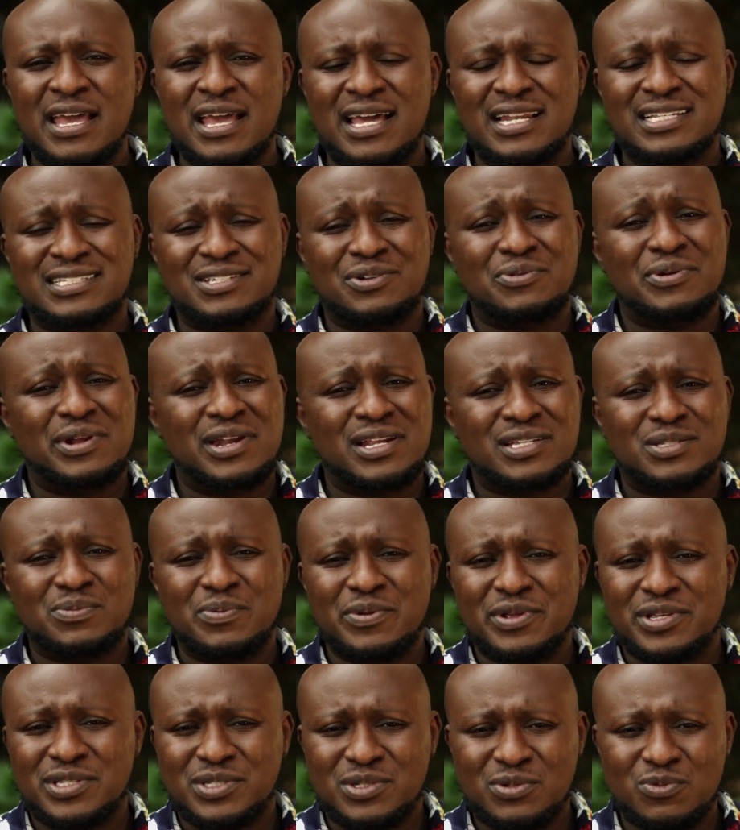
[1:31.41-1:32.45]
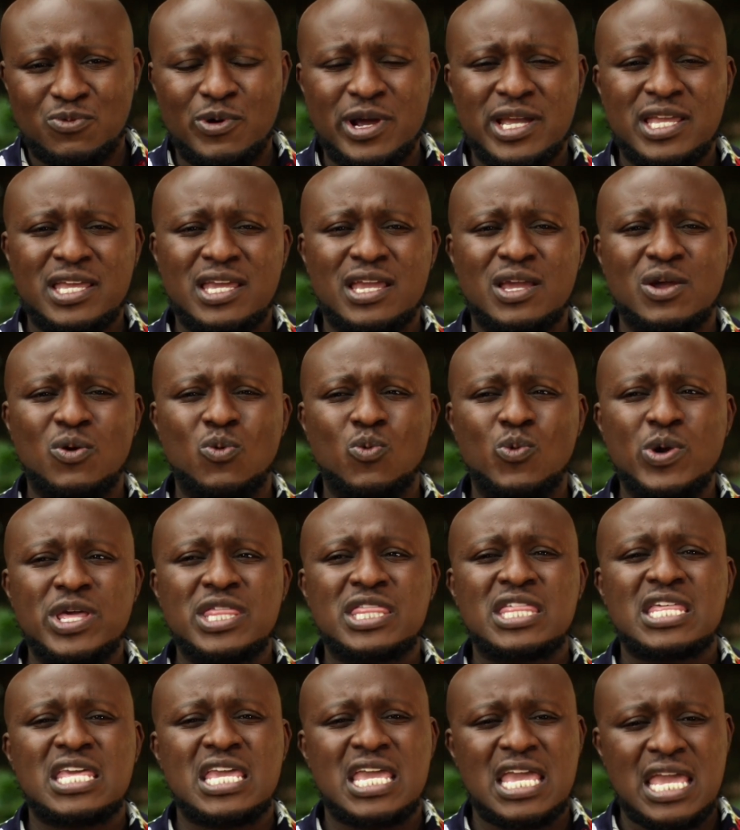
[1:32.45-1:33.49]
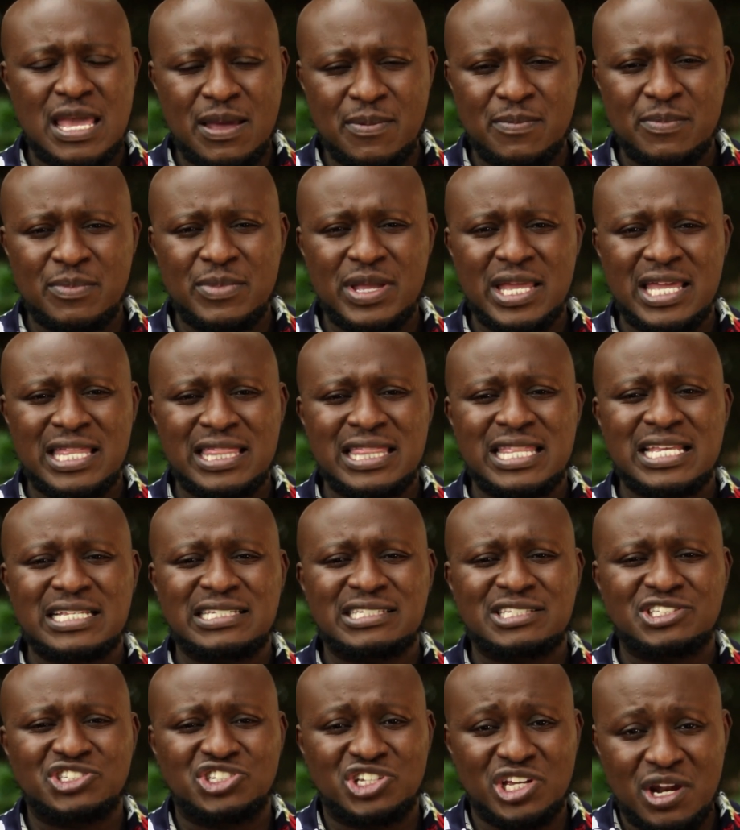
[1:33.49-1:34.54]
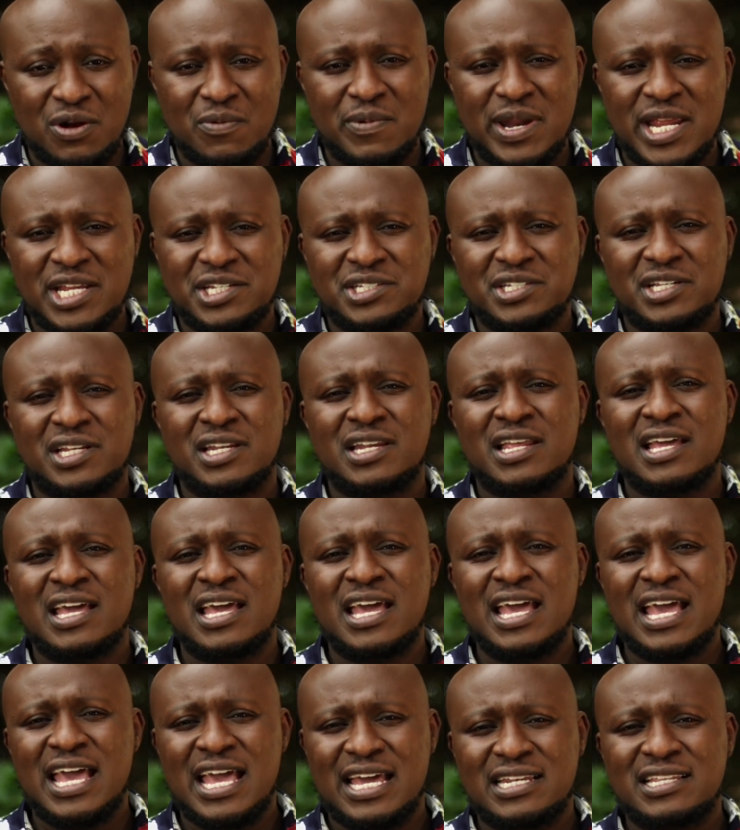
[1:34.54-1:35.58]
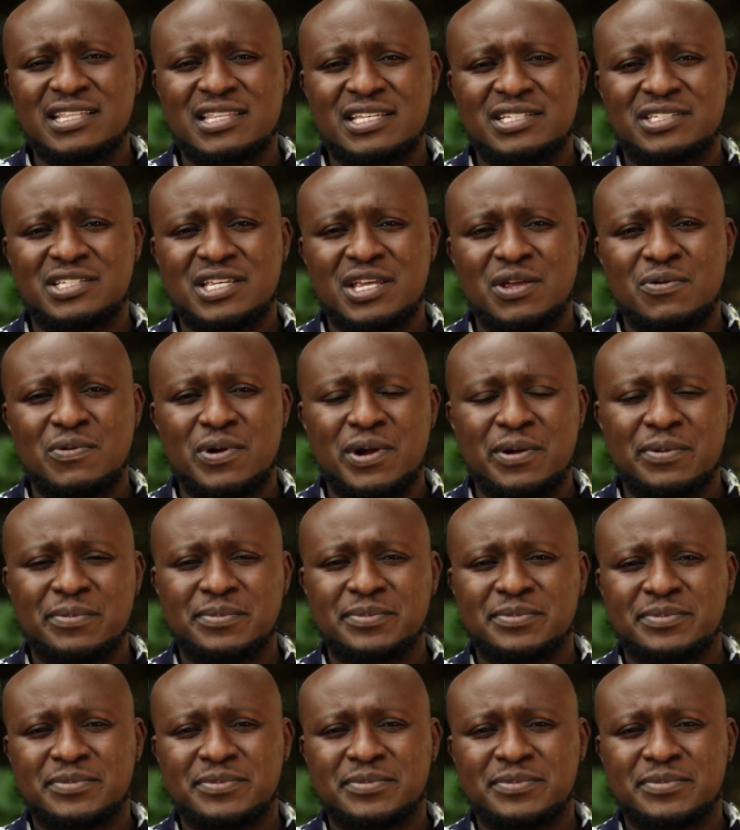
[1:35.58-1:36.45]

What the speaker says: And it's a great experience working with him in this generation and in this era.